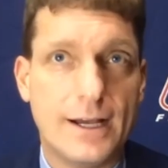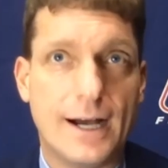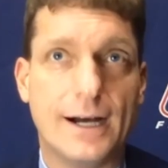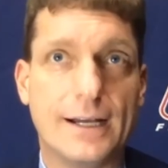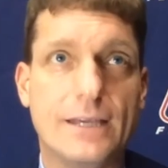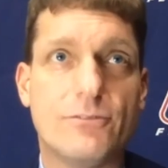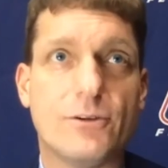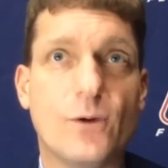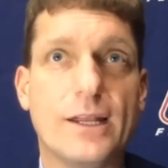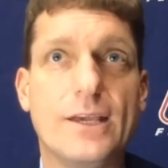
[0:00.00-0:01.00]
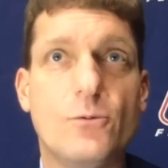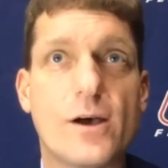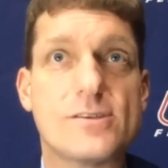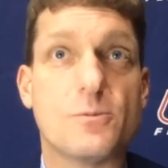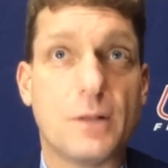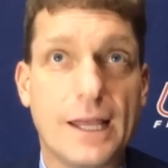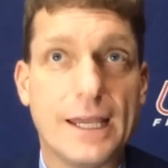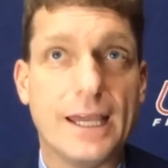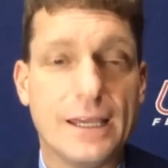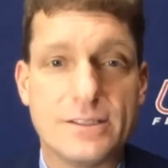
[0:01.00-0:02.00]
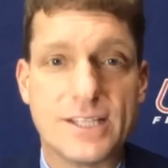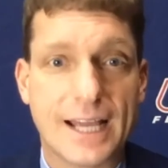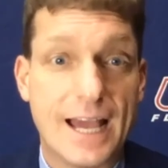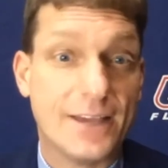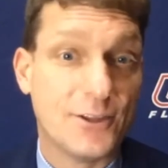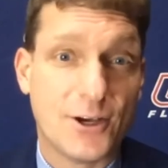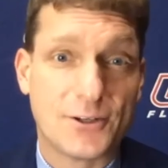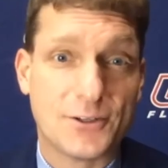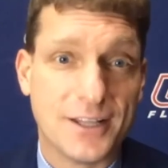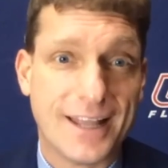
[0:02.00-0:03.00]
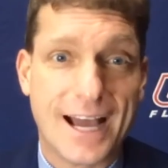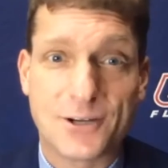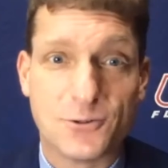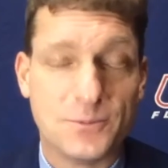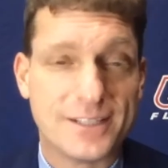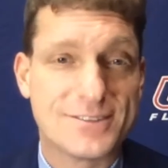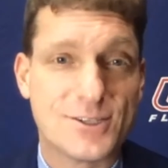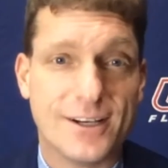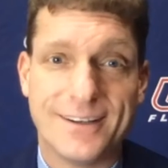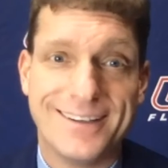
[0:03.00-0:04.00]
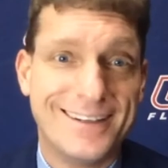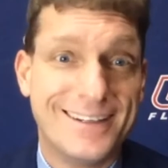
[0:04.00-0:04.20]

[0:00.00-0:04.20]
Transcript: Uh, even when he wasn't playing, he's the guy in the huddle in the locker room that's uh,